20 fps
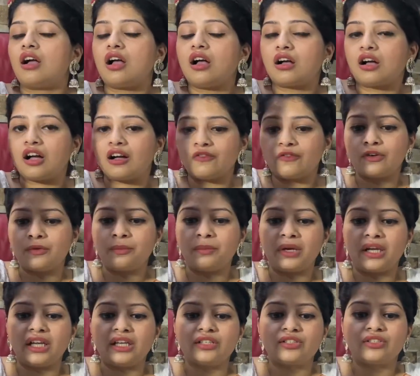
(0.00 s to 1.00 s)
cover
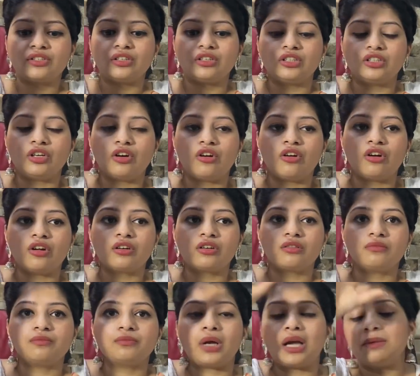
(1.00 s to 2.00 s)
page,
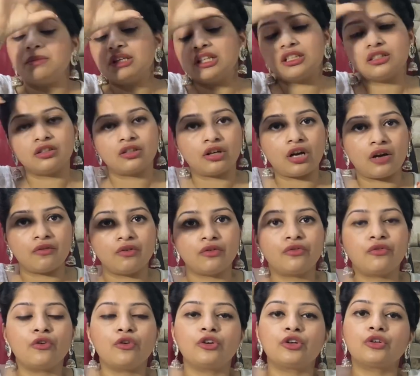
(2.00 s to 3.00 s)
the cover
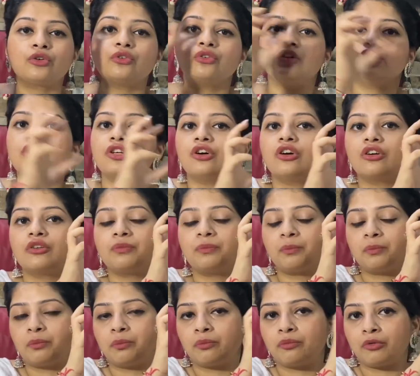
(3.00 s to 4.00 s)
photo, your
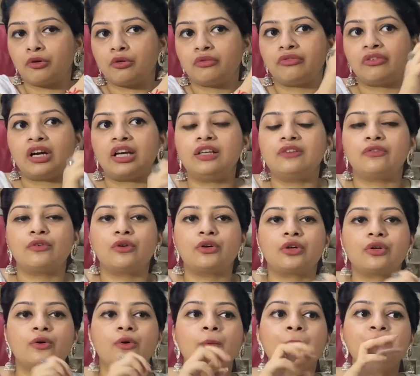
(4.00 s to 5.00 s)
profile
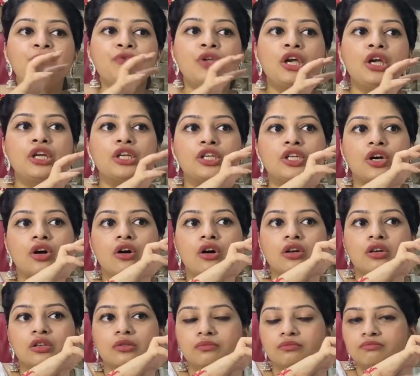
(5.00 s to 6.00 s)
photo,
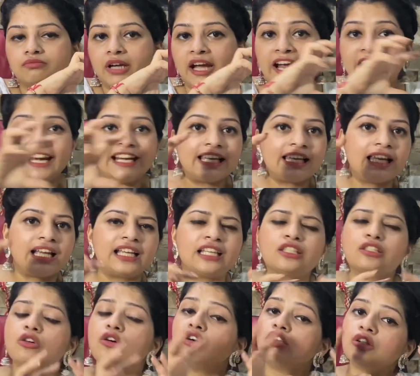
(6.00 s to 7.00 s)
your headlines,
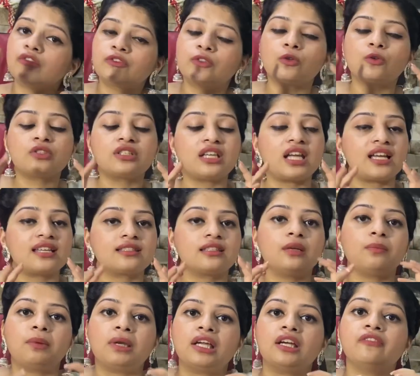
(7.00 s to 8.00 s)
all of those, yes, they
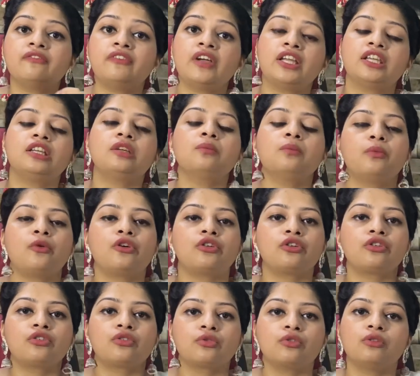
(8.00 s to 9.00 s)
play a very
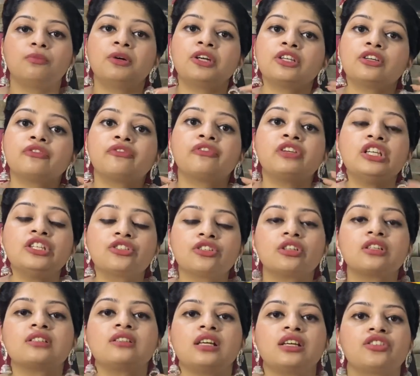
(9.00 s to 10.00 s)
important role. But your
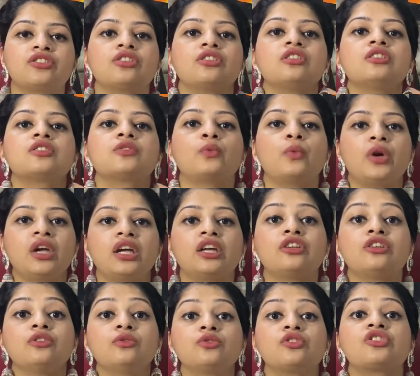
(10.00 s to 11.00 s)
featured section is where
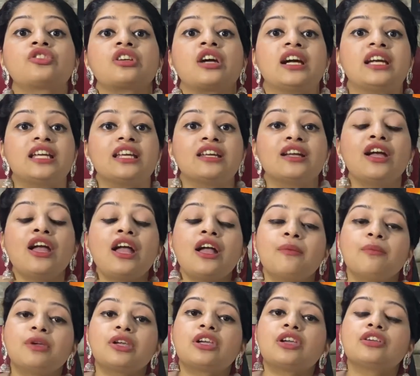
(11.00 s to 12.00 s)
you shine,
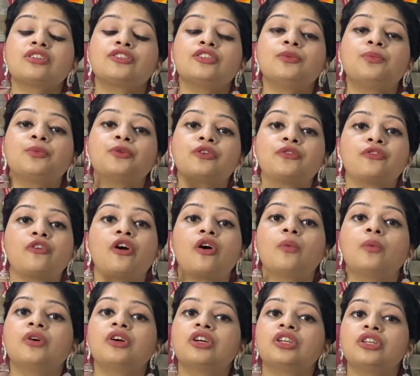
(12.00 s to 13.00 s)
because you put
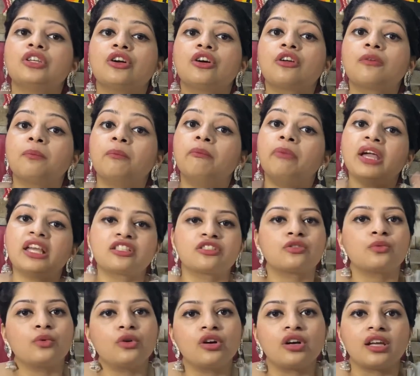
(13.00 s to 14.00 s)
forward your best
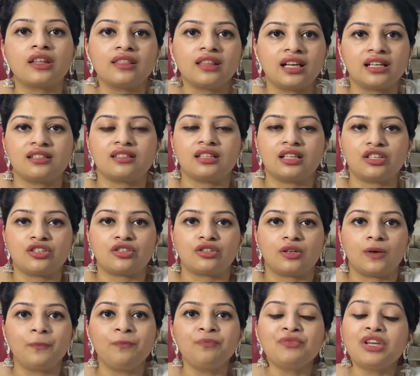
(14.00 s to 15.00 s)
work in that section.
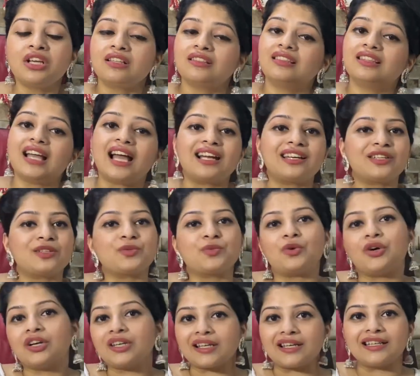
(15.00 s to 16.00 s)
That is
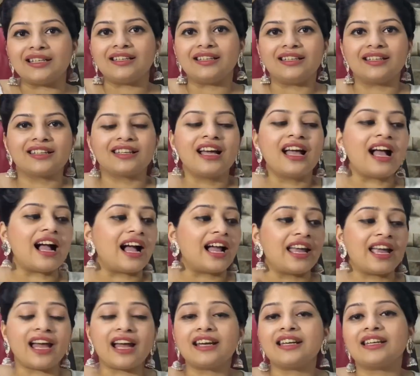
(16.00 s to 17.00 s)
what I did. I
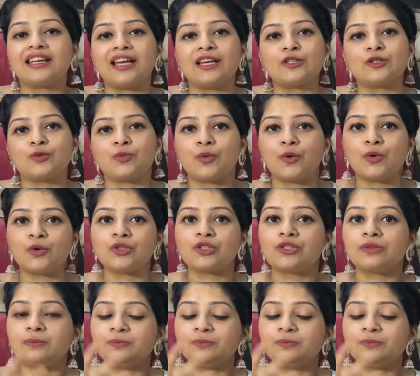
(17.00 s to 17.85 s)
had a guest post,